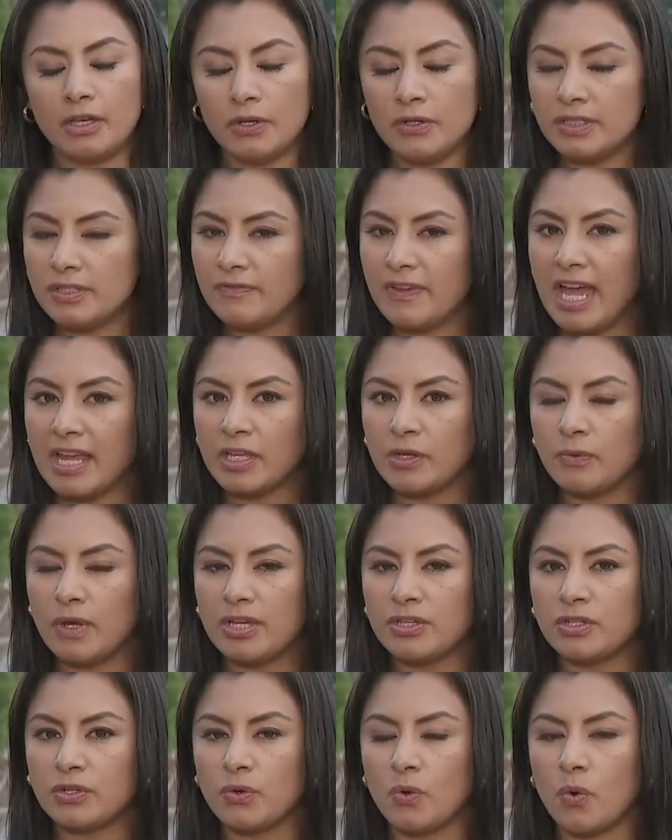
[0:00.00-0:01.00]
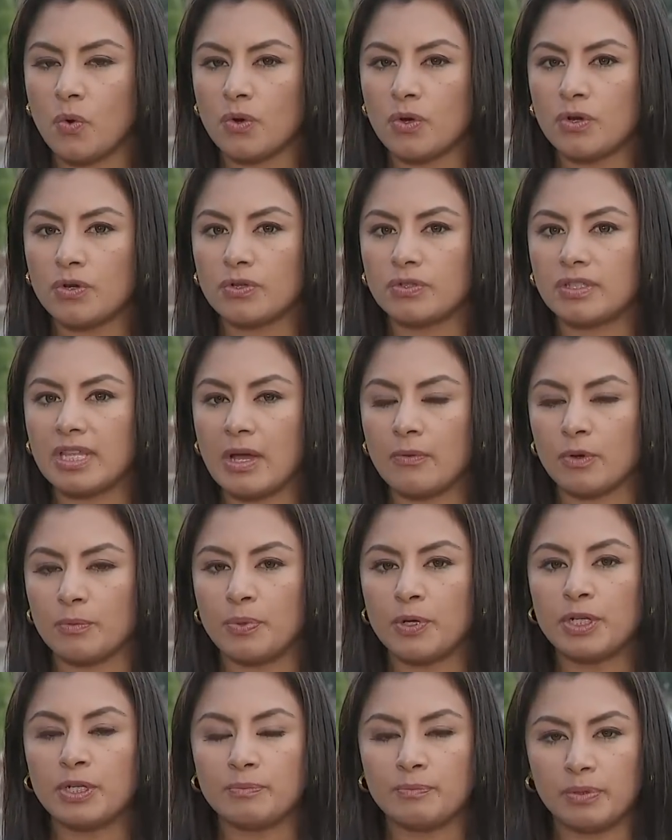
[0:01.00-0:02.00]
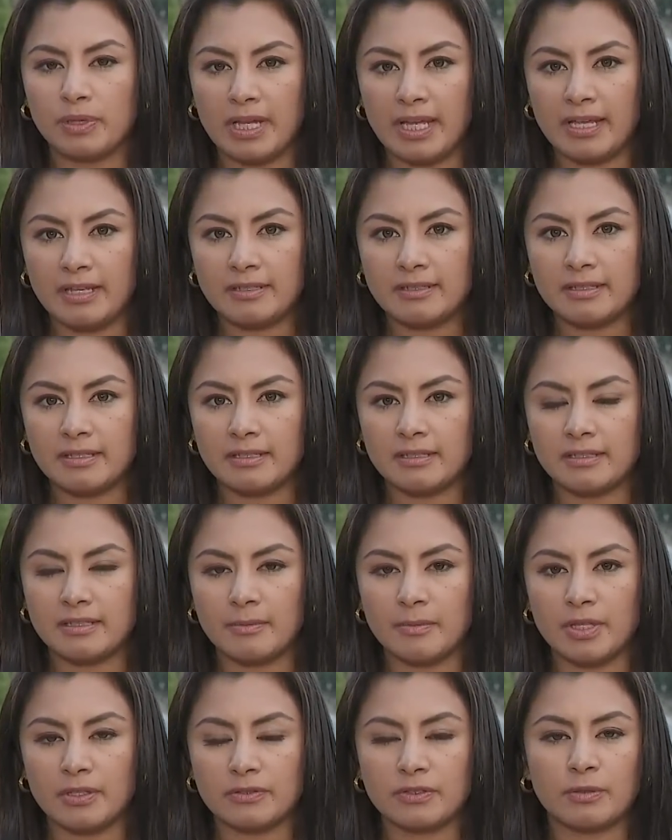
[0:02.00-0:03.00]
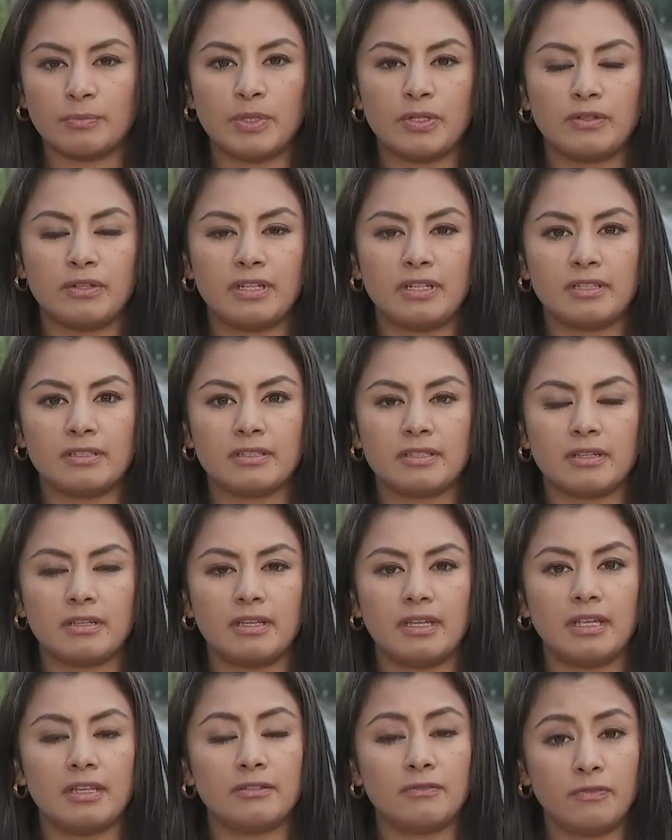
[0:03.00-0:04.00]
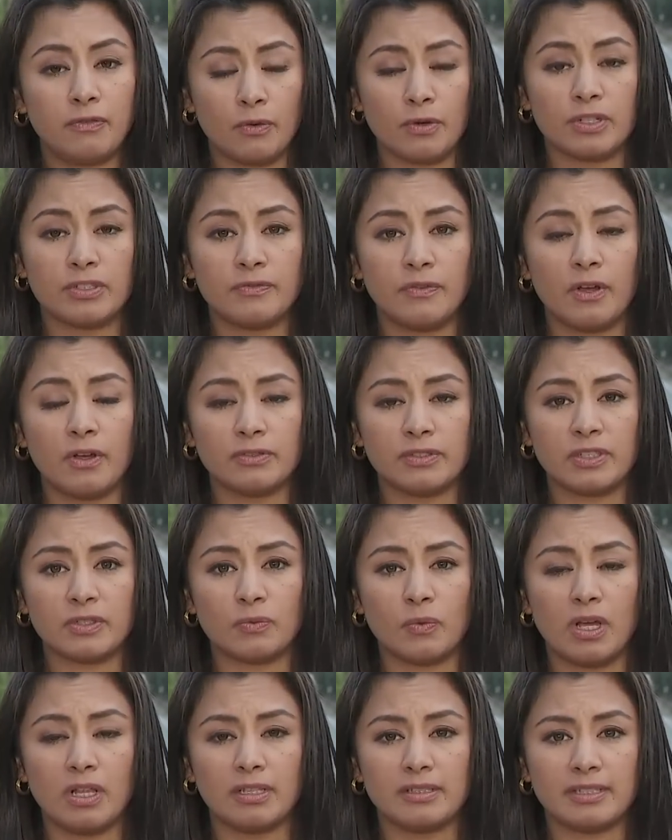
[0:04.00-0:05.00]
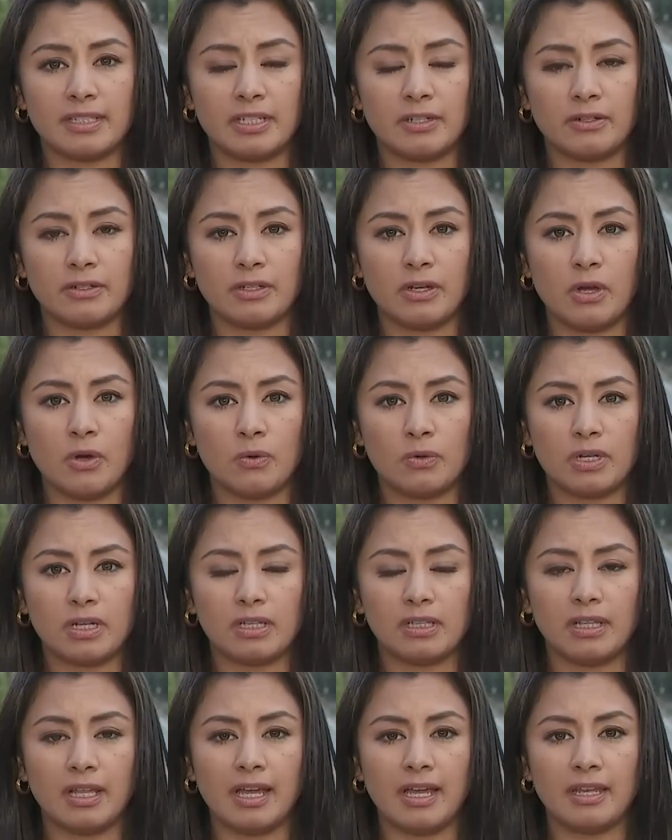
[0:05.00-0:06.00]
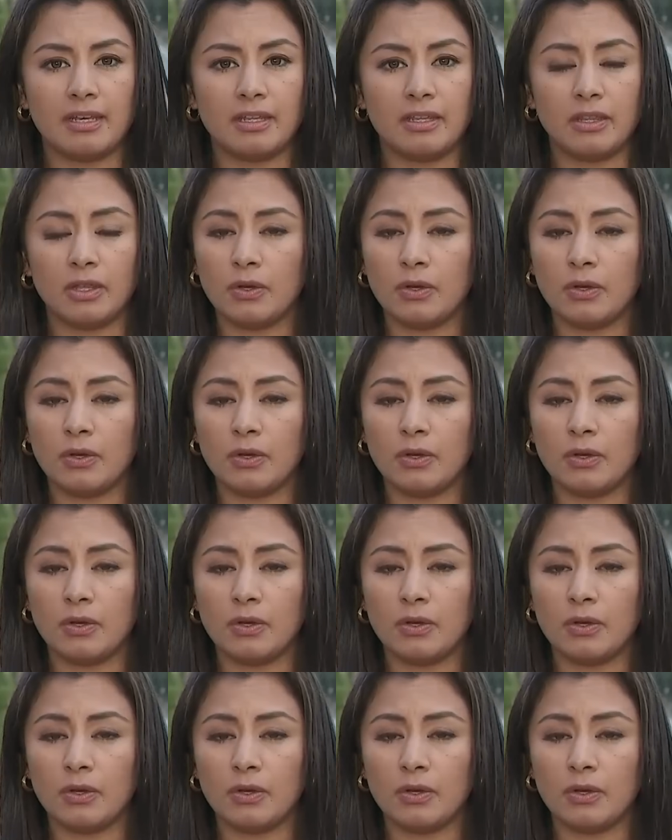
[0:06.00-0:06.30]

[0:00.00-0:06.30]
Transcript: those evacuation orders that were put in place in some of those communities in Forest Falls as well as here in Oak Glen,